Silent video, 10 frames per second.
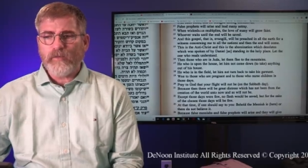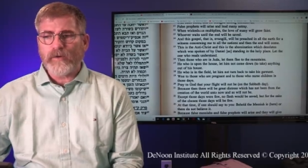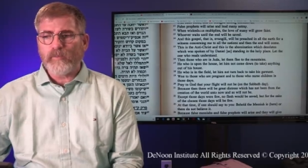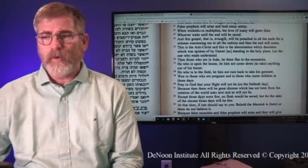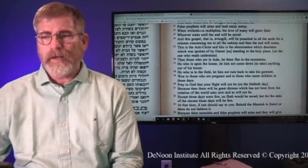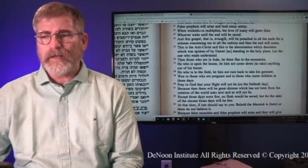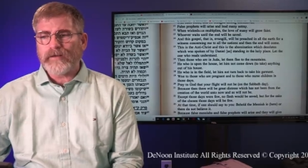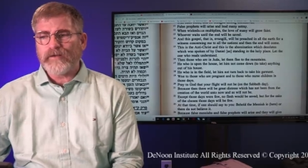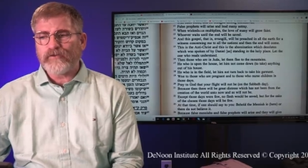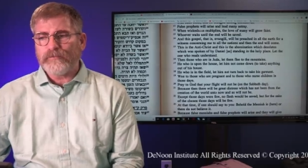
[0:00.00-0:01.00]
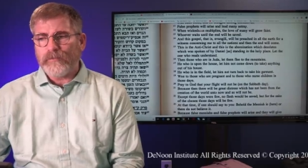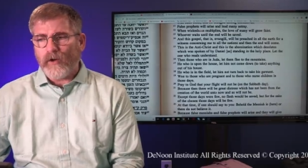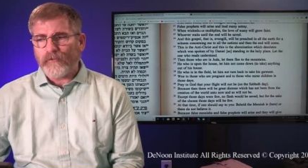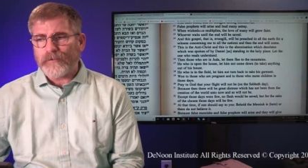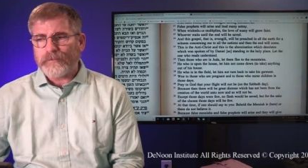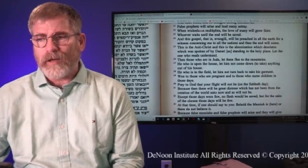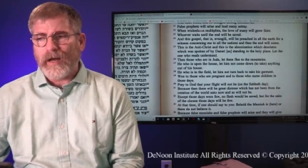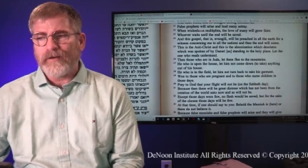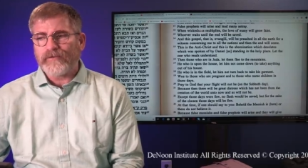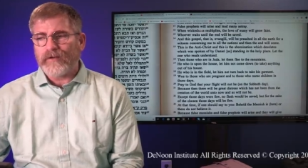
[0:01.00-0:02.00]
When wickedness
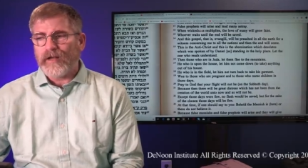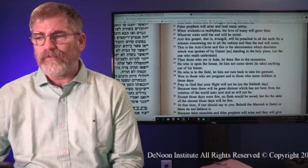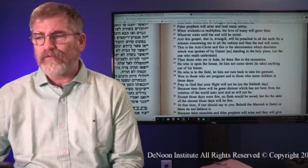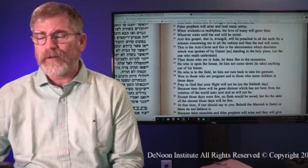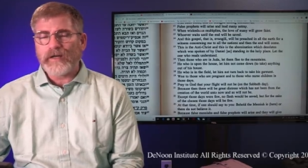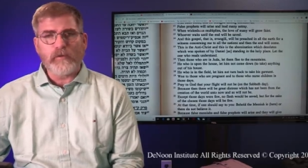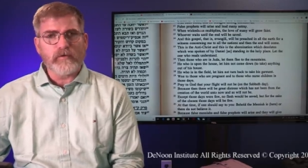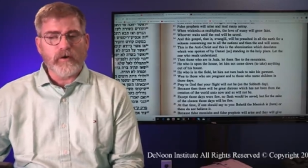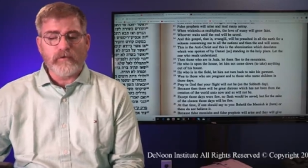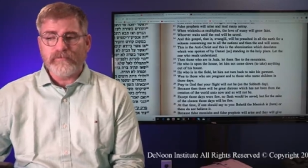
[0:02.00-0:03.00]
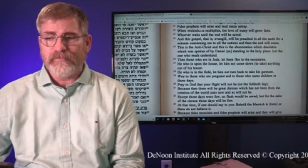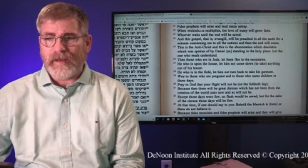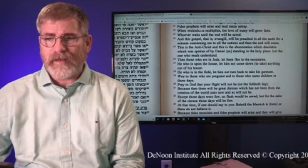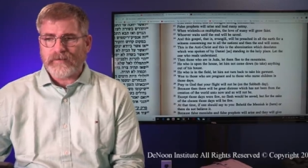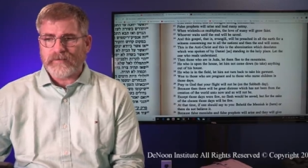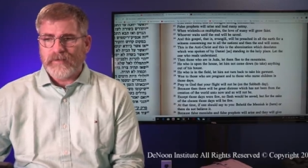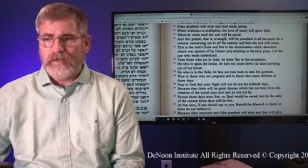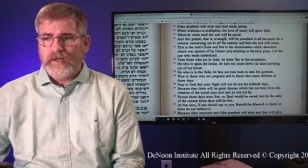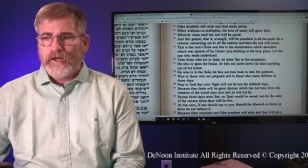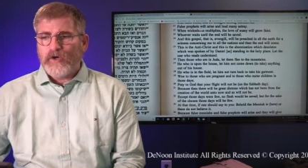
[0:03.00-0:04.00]
multiplies, the love of many will grow faint.
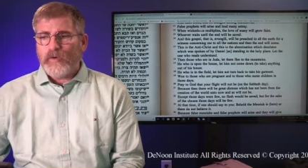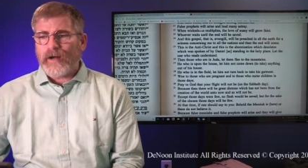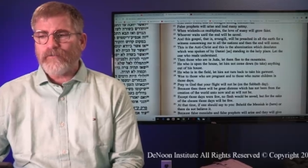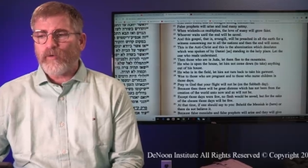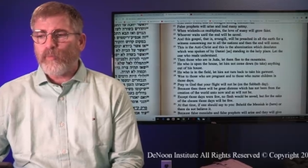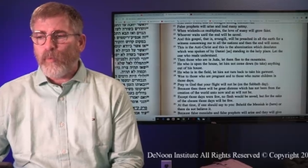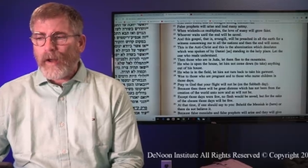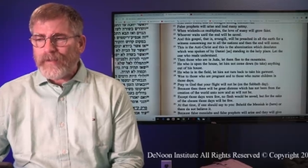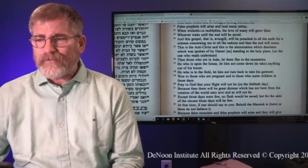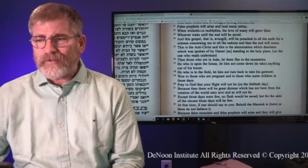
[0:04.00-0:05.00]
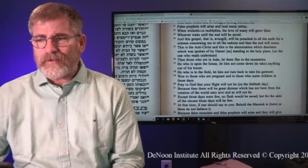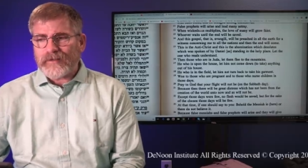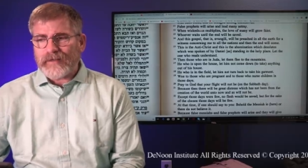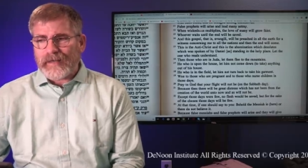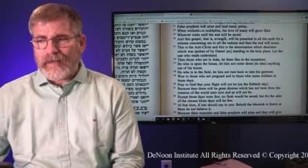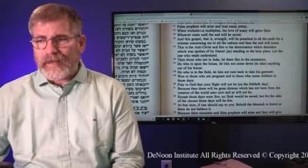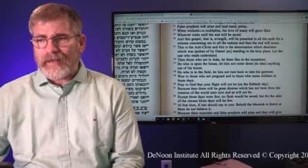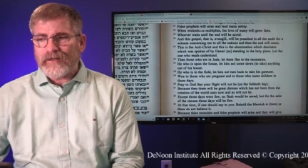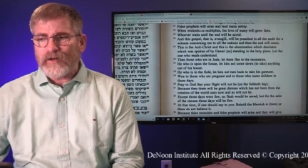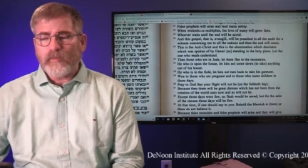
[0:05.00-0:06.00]
Whoever waits until the
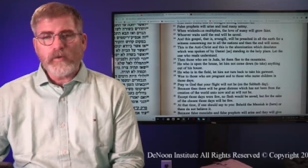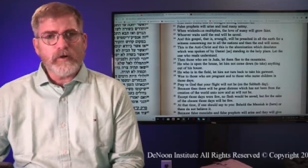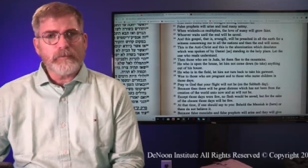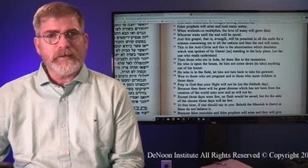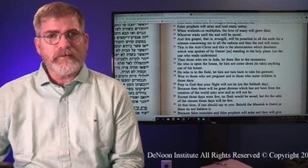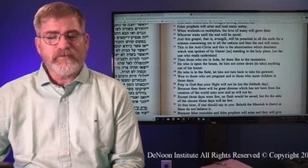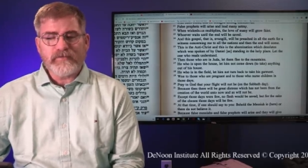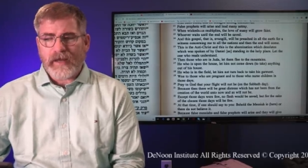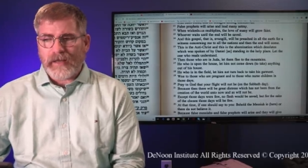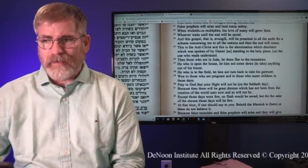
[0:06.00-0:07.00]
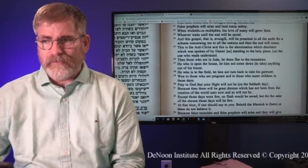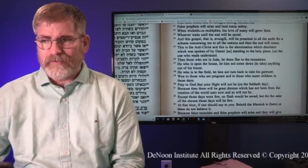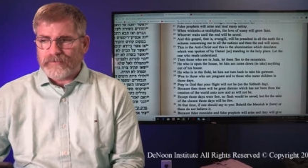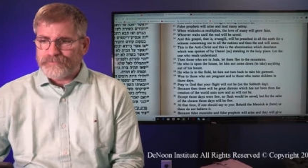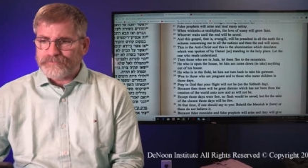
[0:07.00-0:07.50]
end will be saved.